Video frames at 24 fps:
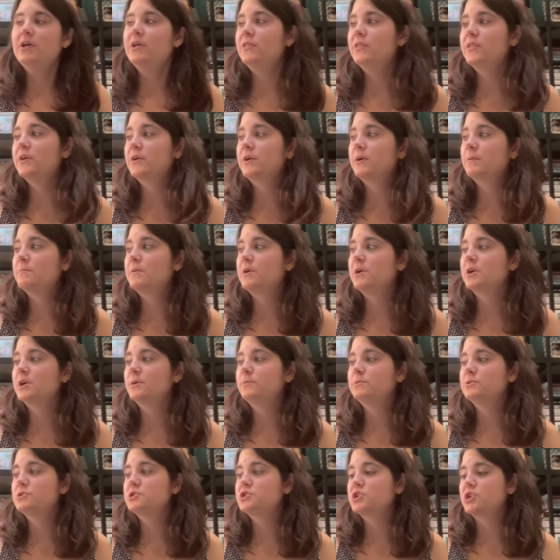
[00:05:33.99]
the
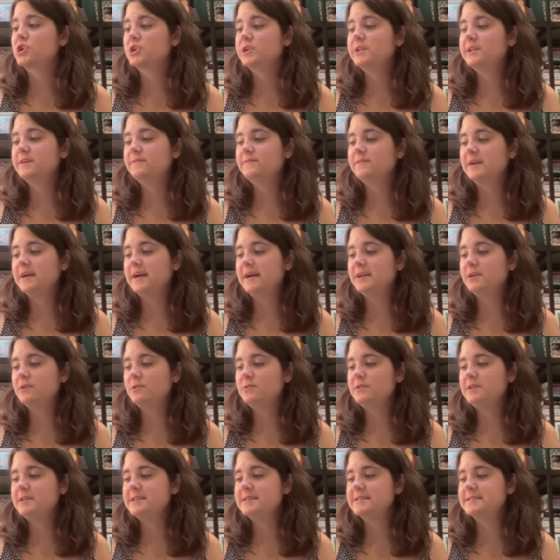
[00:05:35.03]
Remarkable Journey of
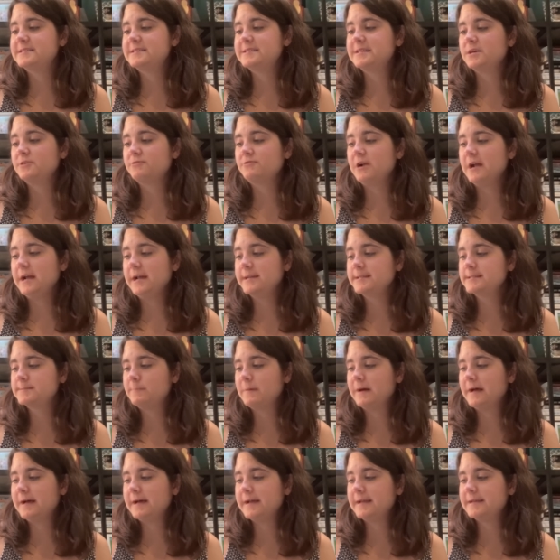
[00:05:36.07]
Coyote Sunrise
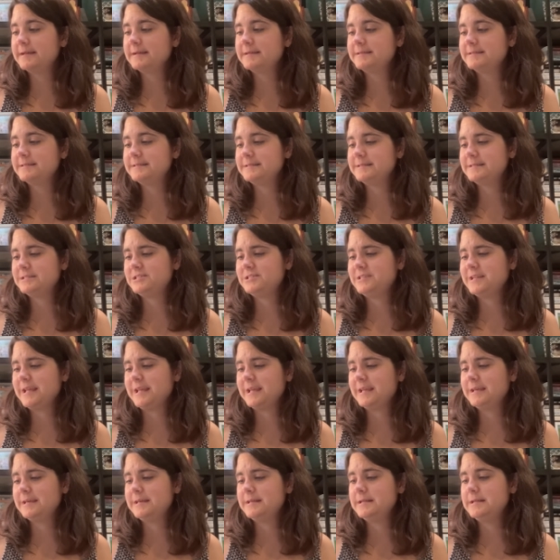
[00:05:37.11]
by
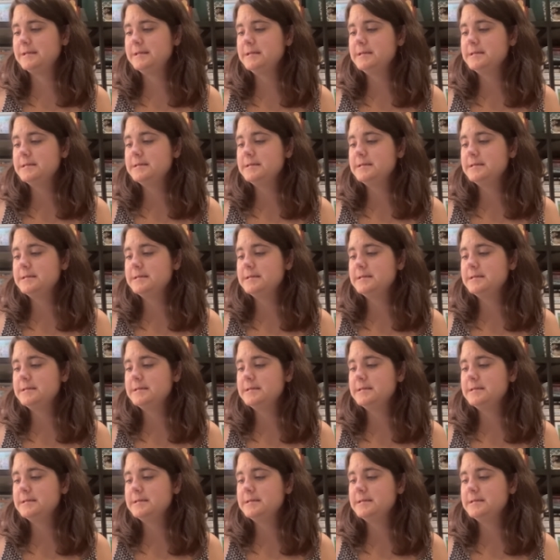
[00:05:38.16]
Dan